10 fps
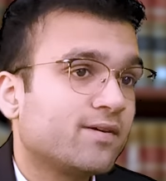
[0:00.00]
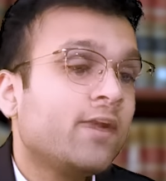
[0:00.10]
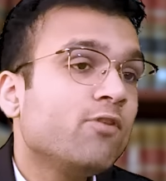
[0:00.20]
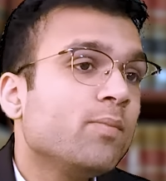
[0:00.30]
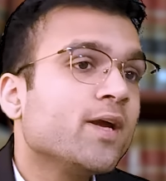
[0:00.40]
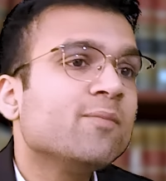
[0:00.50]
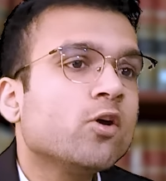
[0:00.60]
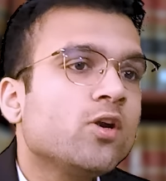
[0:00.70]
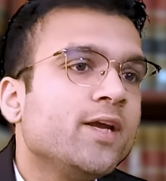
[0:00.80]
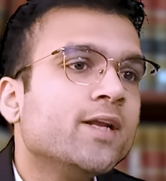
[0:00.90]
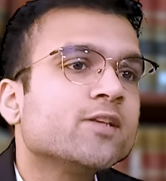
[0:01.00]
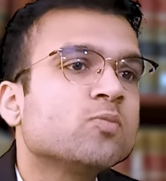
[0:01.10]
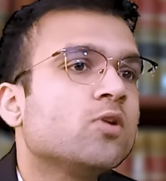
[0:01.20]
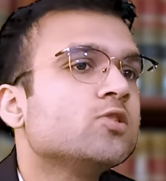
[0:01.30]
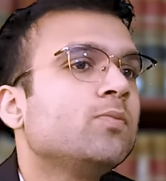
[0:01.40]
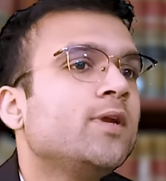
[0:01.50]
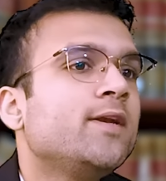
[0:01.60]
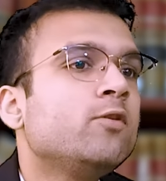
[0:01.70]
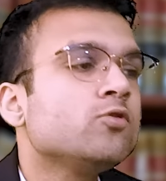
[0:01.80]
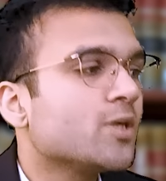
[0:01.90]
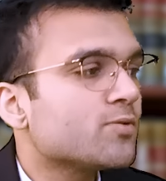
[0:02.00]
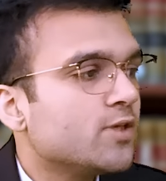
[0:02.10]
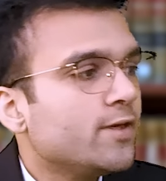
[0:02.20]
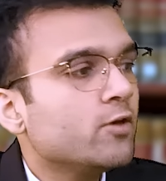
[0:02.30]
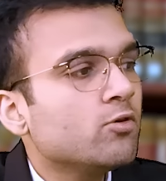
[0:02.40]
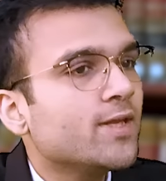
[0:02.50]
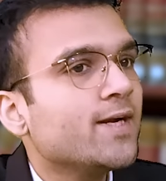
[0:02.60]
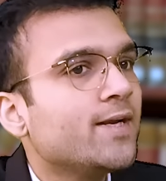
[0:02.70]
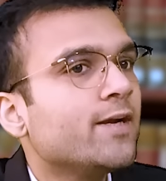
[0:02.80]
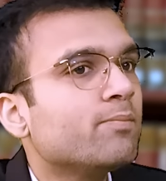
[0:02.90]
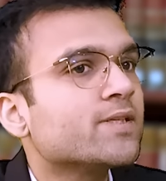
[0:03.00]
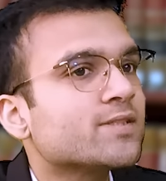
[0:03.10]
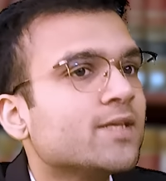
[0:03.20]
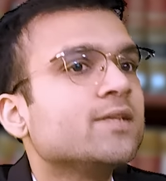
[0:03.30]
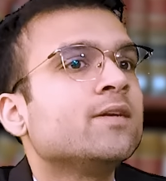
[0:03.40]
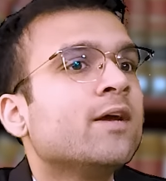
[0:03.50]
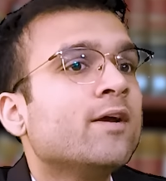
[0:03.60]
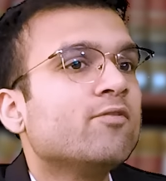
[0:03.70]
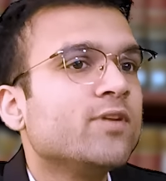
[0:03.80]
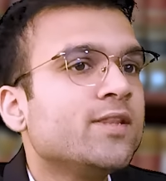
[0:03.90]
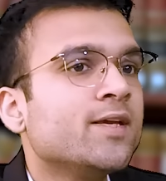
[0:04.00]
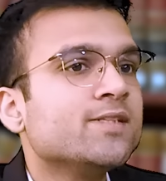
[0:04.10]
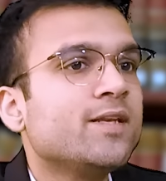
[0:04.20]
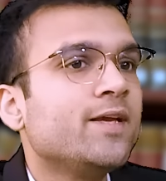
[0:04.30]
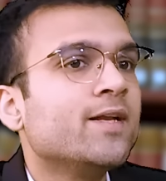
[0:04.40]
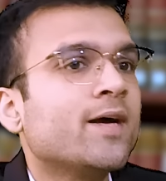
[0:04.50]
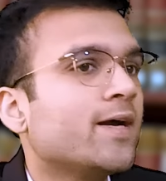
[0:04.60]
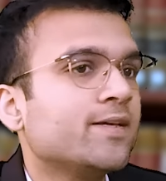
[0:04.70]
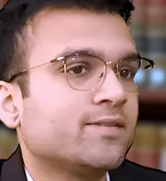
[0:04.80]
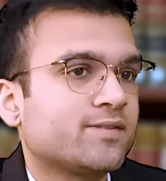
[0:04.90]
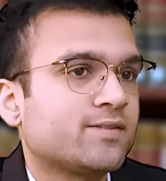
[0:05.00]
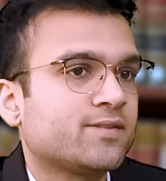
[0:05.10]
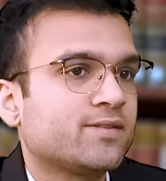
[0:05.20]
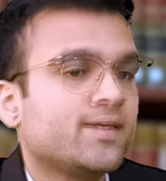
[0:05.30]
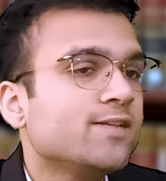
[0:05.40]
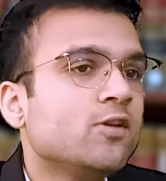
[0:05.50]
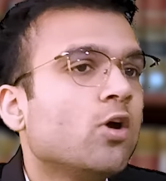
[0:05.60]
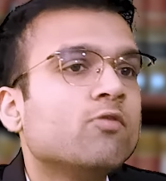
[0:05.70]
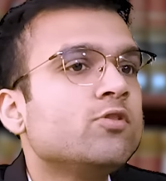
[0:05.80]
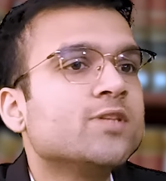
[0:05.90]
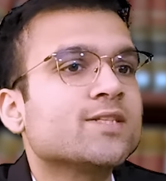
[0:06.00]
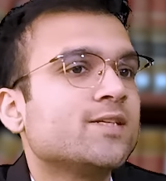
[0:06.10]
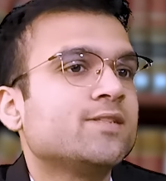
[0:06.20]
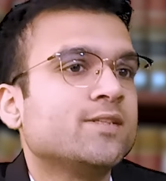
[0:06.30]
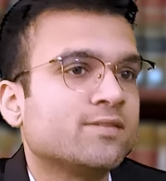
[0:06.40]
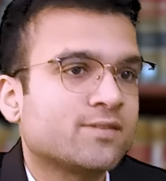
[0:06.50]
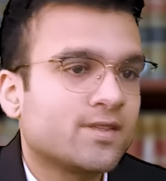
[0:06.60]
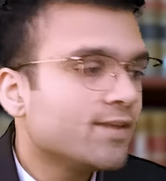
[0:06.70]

it will become your legal responsibility to substitute that dead person with his legal heirs, that is the lawful successors.